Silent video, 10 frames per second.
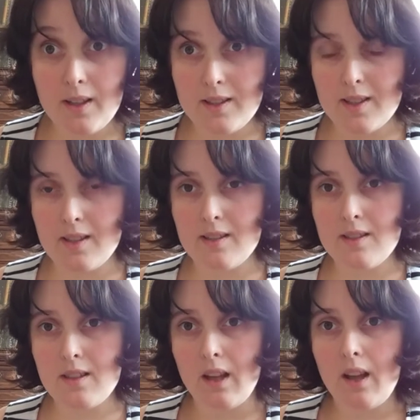and
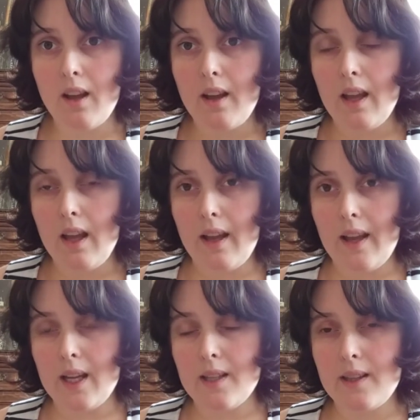the
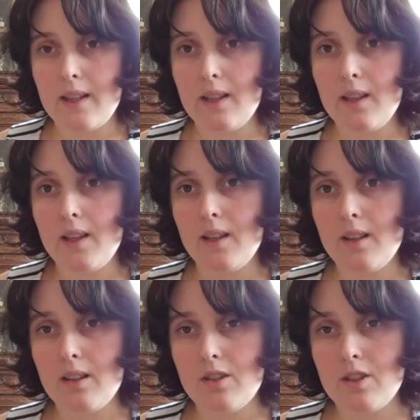
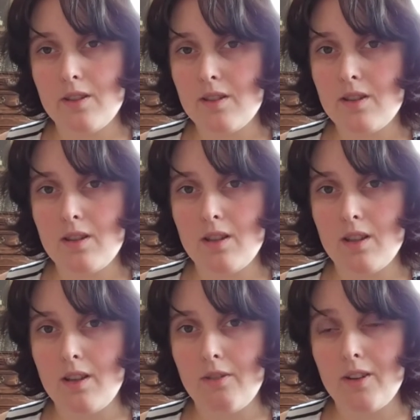different likes and
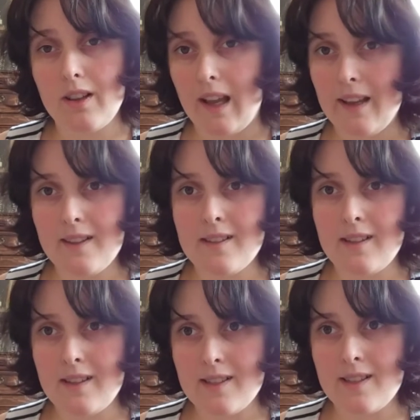dislikes and
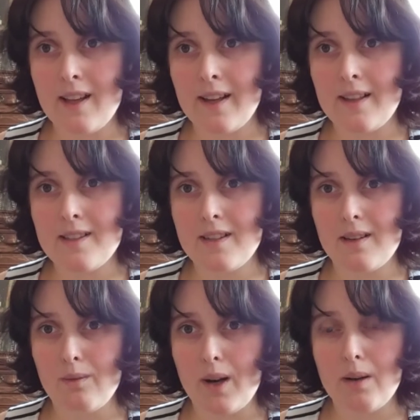recommendations and
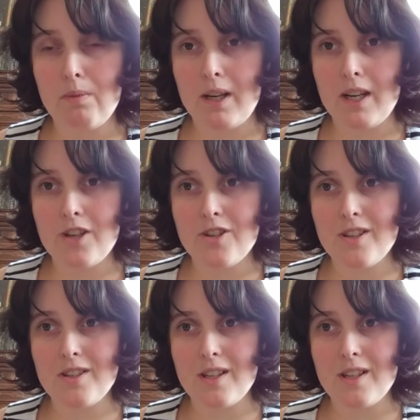everything.